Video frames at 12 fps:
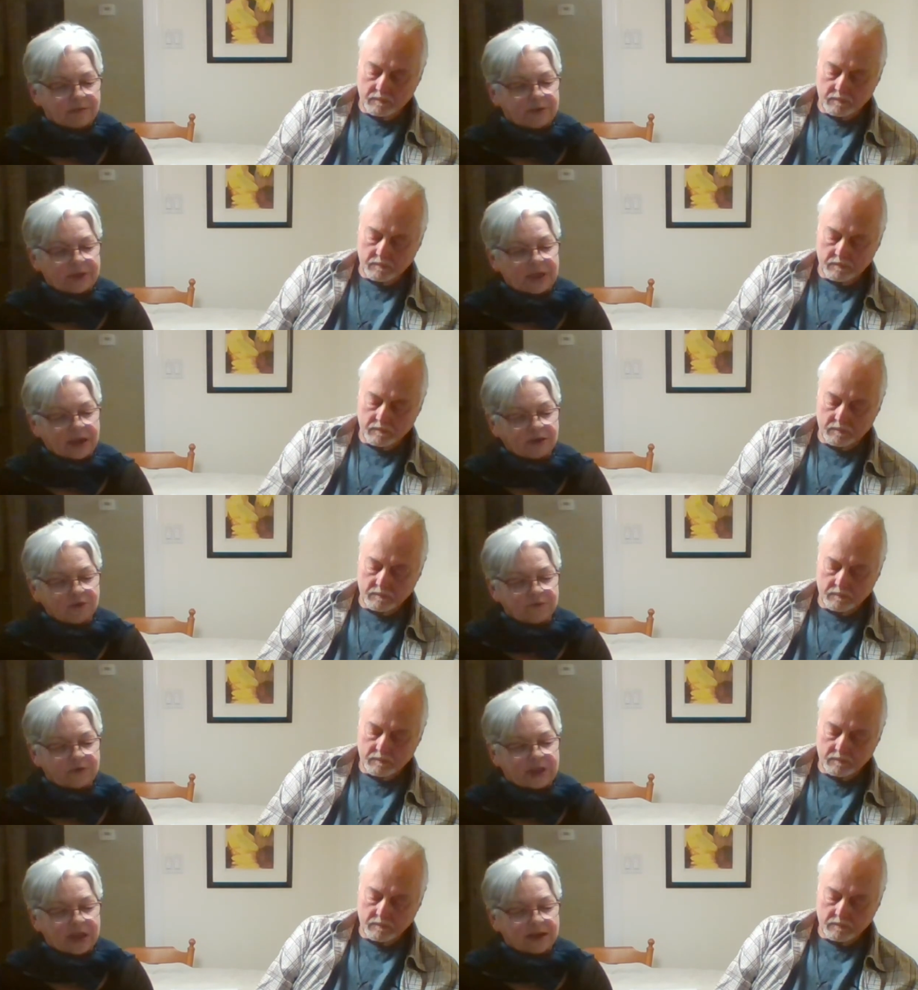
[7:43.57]
Speaker 1: We thank you
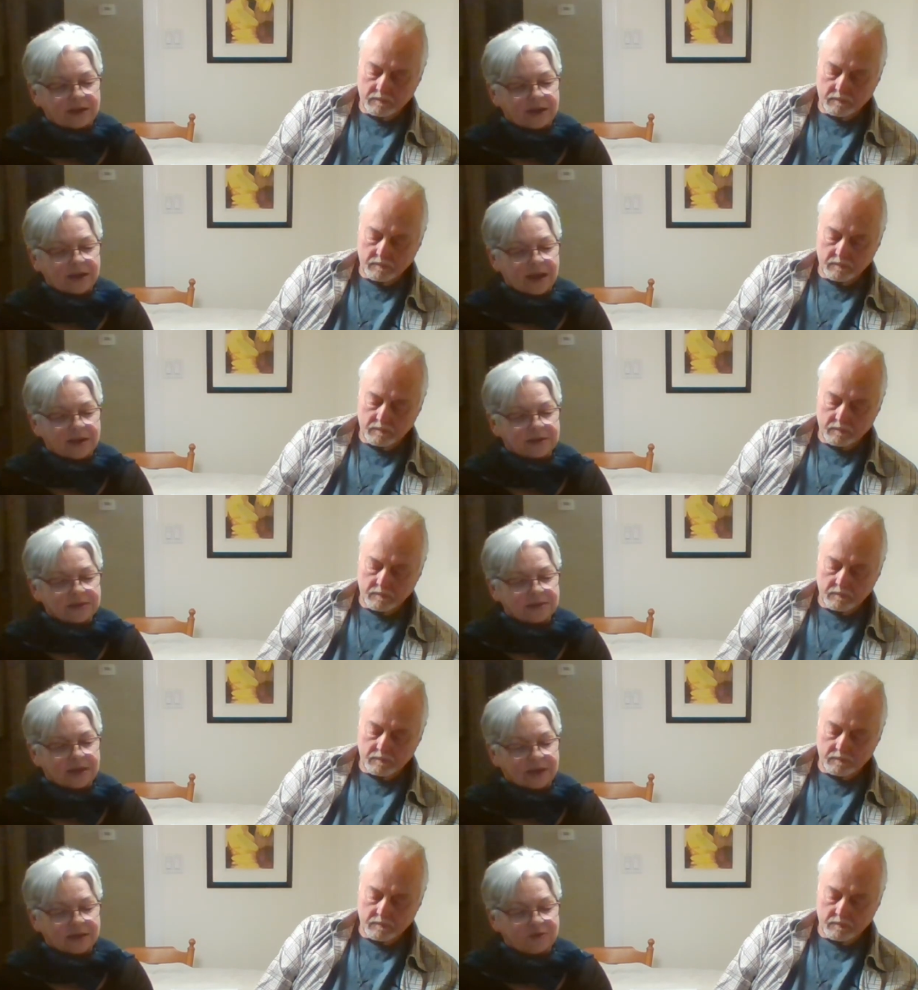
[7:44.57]
for that and
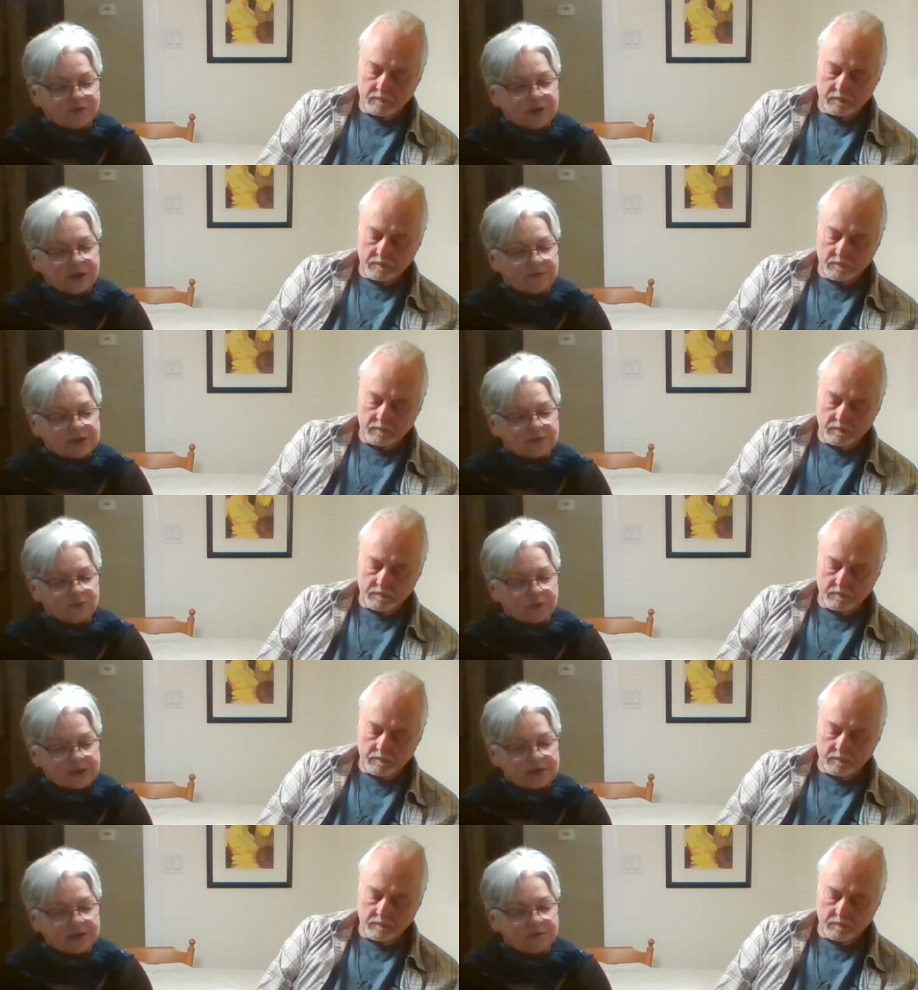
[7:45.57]
ask that you give us
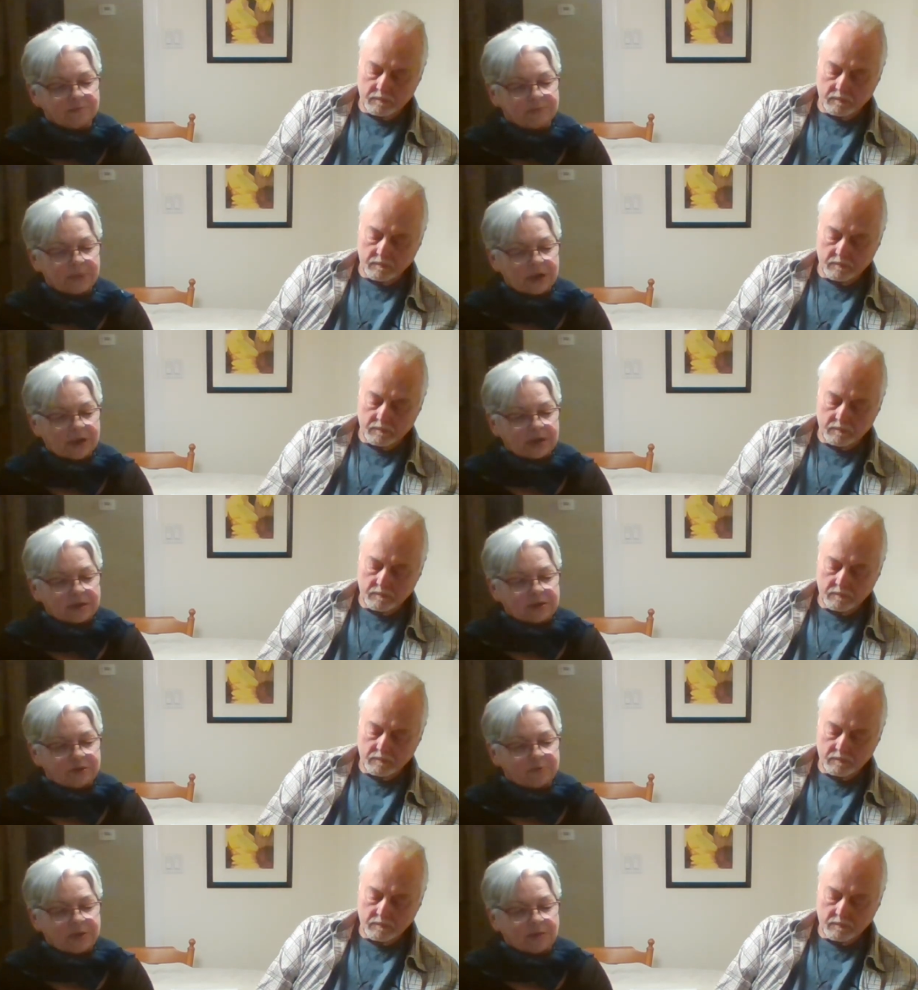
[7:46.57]
wisdom
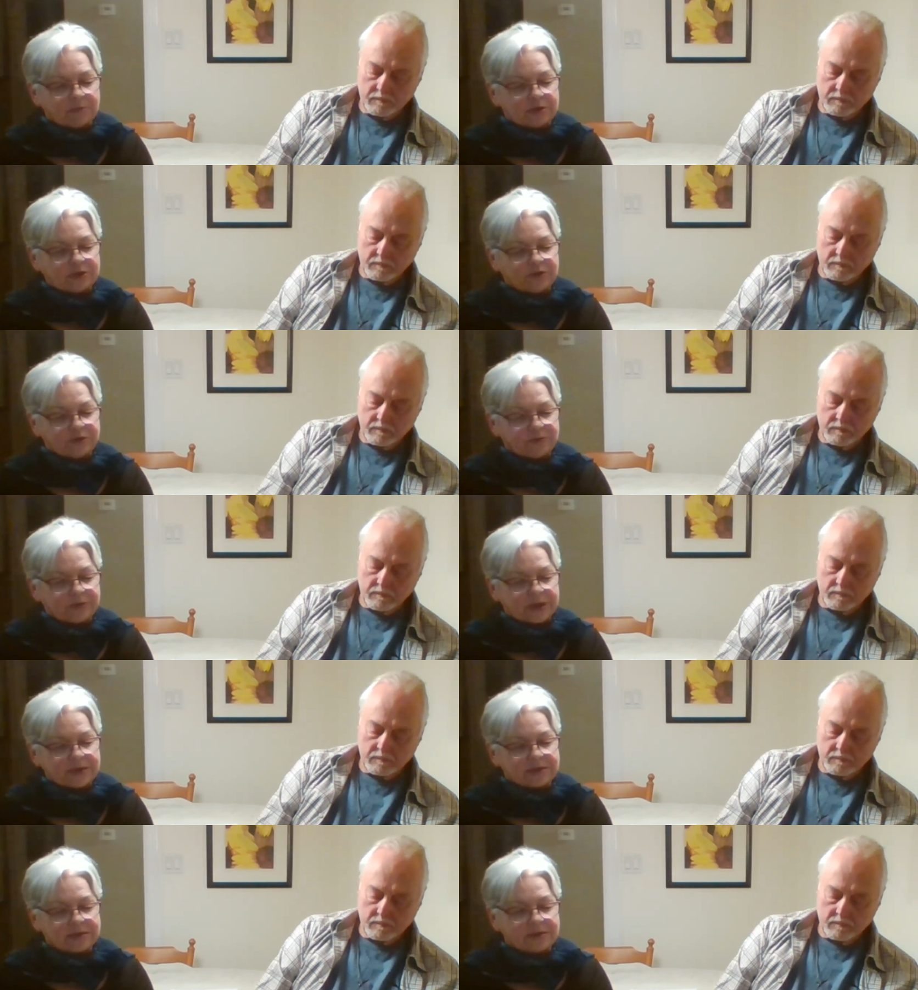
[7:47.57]
to be able to do
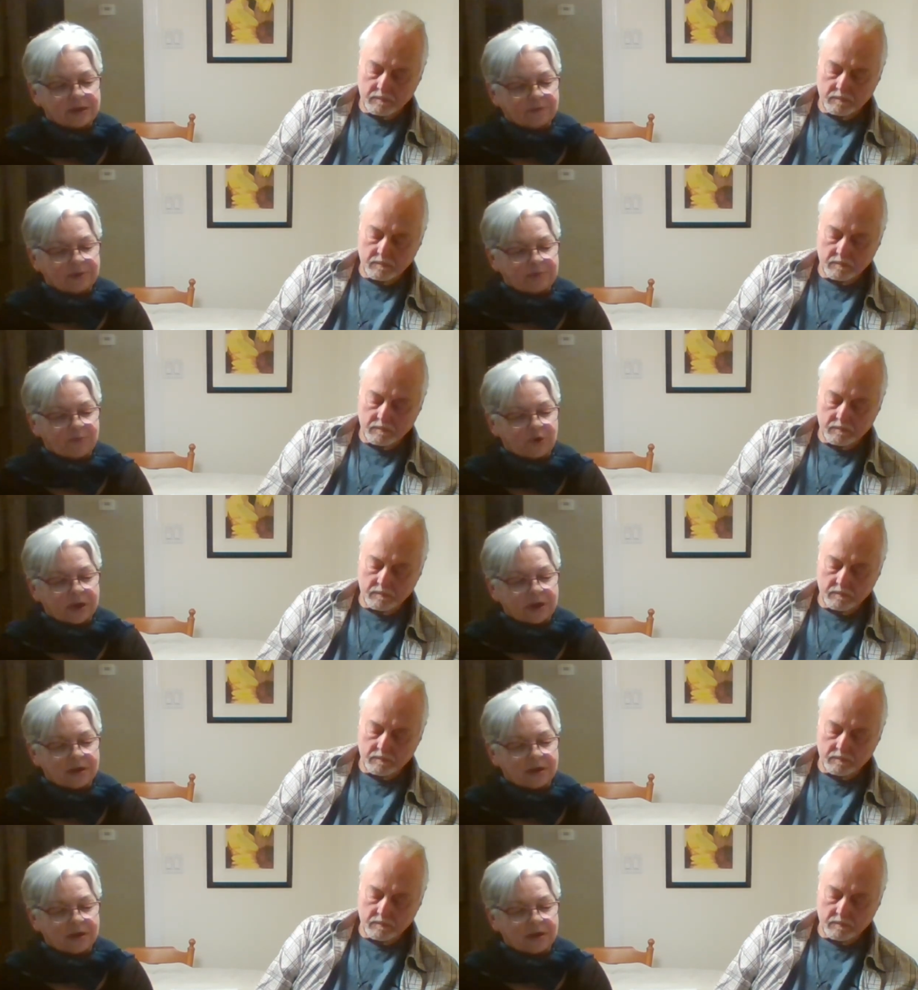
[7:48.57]
this. We pray